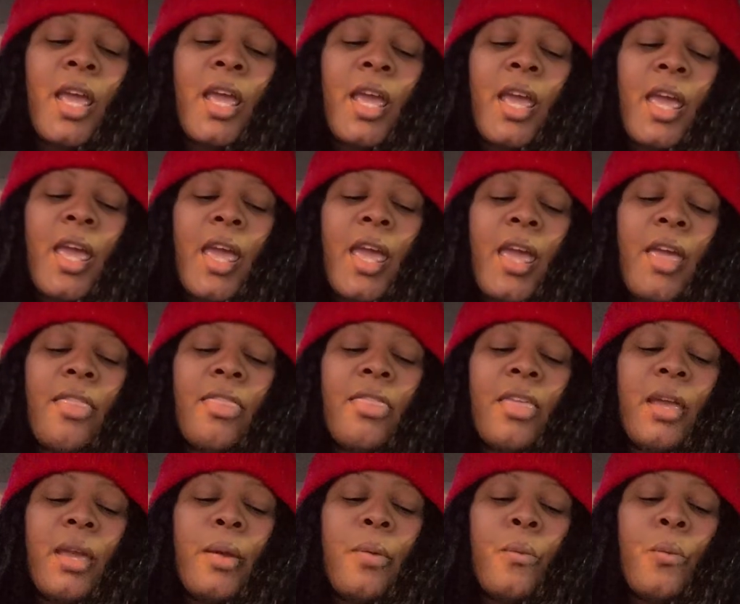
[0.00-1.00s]
And
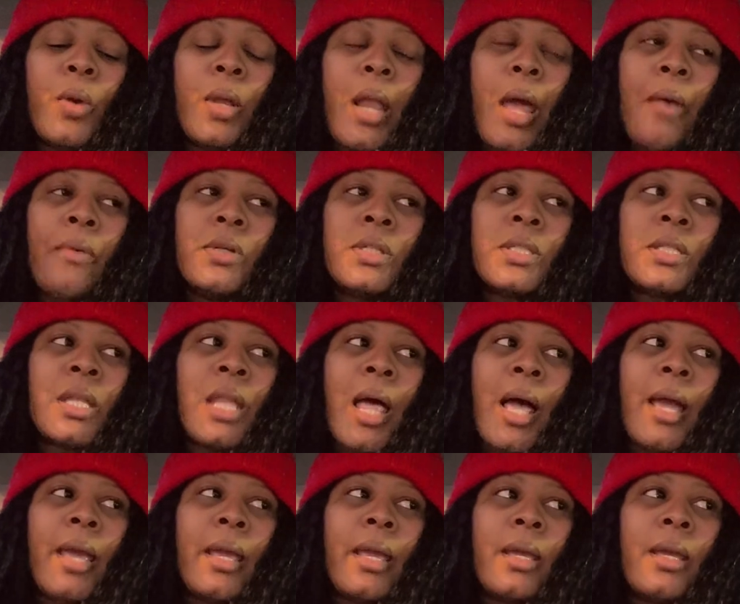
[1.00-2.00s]
then when I was
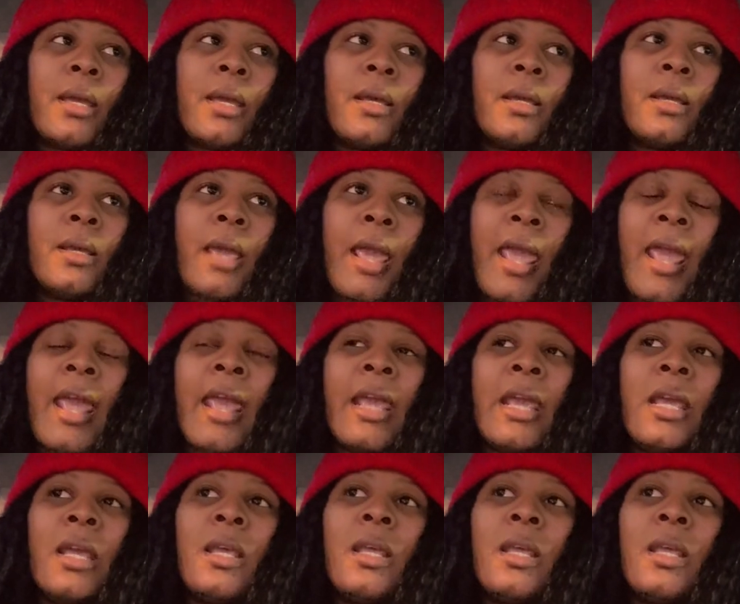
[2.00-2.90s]
like eight,